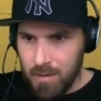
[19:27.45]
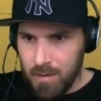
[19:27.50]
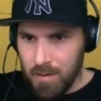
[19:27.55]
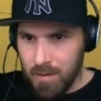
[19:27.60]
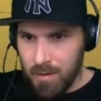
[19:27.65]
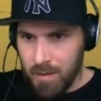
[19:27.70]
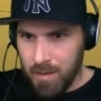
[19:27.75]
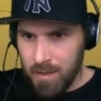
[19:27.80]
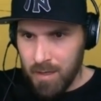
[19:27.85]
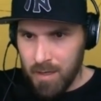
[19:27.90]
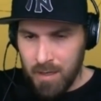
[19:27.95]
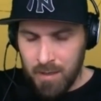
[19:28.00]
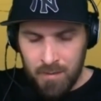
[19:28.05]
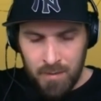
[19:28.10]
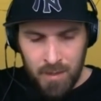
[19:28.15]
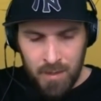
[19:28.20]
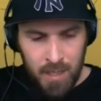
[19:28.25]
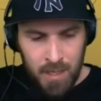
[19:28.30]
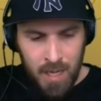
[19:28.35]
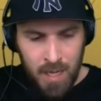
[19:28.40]
And
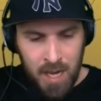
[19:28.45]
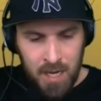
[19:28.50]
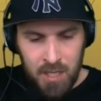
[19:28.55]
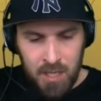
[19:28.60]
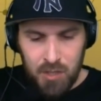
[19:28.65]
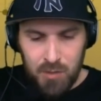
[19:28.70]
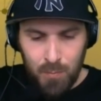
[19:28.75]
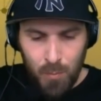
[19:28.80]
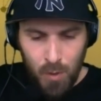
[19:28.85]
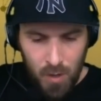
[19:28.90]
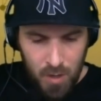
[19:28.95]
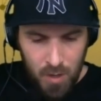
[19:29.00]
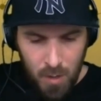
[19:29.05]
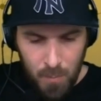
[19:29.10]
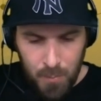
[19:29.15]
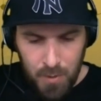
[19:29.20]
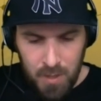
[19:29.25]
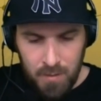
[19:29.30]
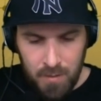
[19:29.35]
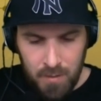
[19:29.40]
then any small
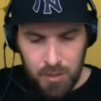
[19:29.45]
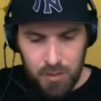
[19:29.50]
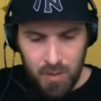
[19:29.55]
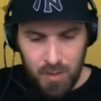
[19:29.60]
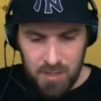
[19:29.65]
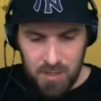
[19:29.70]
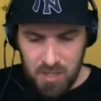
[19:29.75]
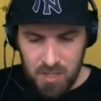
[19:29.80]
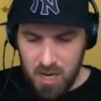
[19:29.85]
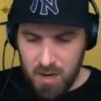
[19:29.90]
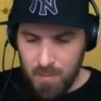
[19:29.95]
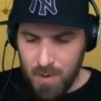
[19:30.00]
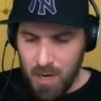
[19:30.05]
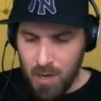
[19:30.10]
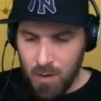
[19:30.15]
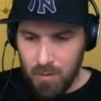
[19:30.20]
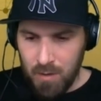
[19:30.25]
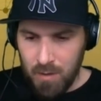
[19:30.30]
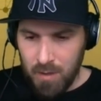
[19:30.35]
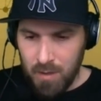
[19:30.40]
company that tries to come
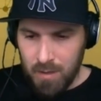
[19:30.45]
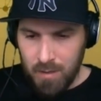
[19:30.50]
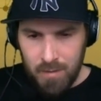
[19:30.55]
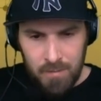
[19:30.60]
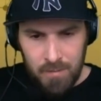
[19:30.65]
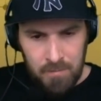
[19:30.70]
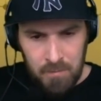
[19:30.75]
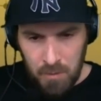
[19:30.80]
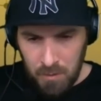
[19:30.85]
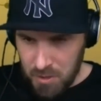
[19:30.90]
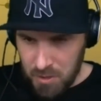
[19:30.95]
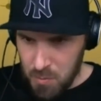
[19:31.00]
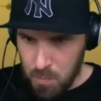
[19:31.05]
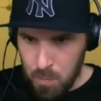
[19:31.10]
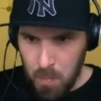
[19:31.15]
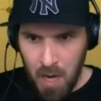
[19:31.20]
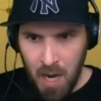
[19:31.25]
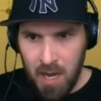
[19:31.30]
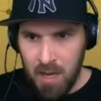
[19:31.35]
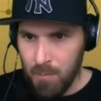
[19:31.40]
out, they'll just
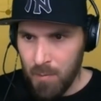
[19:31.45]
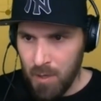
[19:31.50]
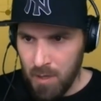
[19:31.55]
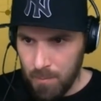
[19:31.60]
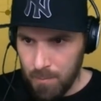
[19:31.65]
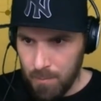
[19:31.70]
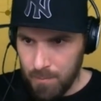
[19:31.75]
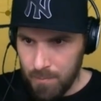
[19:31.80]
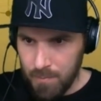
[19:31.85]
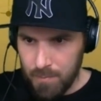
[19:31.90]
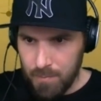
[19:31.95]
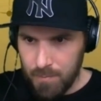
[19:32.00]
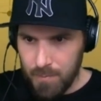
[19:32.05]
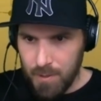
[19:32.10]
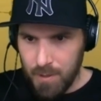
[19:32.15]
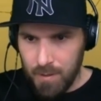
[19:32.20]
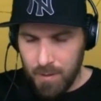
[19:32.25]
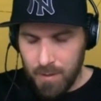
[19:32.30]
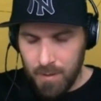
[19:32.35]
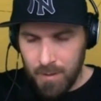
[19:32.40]
buy them up.
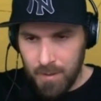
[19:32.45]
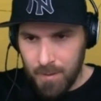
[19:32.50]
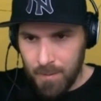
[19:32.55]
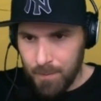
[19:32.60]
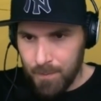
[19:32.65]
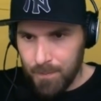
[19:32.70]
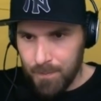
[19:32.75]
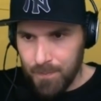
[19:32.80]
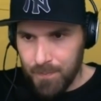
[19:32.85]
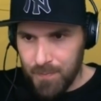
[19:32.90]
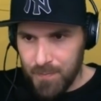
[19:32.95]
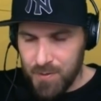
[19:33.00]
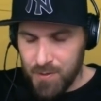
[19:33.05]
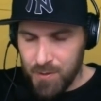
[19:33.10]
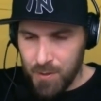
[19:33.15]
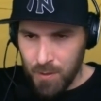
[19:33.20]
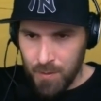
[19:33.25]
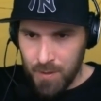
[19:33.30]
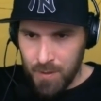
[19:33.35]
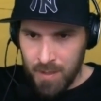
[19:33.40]
Um,
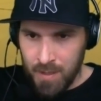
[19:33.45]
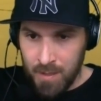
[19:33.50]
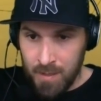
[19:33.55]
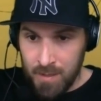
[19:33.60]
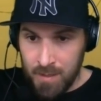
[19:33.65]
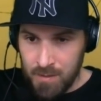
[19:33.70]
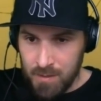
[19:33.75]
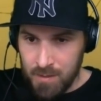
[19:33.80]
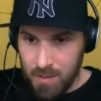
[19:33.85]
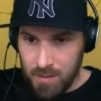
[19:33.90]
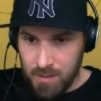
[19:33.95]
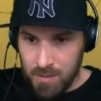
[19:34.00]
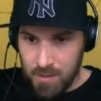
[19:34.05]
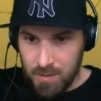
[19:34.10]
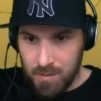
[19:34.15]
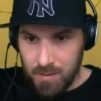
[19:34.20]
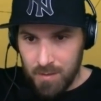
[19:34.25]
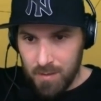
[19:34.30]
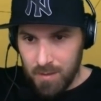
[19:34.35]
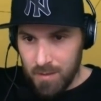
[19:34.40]
so it is,
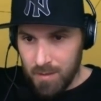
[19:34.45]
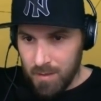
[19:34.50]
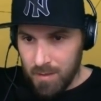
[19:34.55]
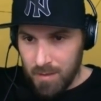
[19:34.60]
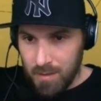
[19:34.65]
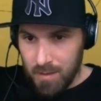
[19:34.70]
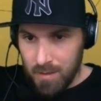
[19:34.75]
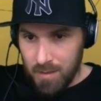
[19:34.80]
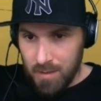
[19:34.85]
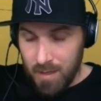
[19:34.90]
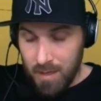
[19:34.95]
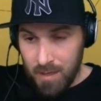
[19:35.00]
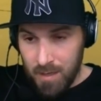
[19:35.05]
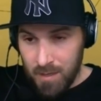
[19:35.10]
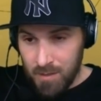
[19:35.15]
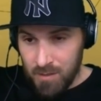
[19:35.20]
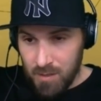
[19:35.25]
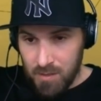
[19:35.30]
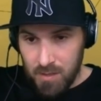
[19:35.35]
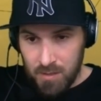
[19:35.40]
it's, it
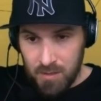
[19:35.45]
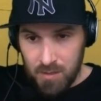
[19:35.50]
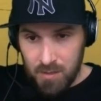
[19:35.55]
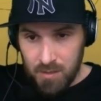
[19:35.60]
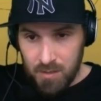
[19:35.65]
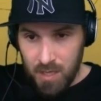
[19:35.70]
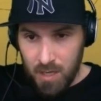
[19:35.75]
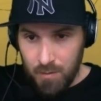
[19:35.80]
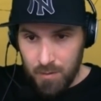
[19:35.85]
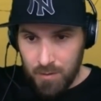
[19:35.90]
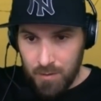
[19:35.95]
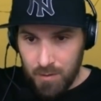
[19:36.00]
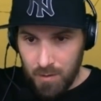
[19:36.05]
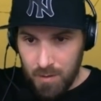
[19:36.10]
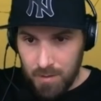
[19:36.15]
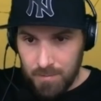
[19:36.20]
is, but it's, I guess a scary the, thought.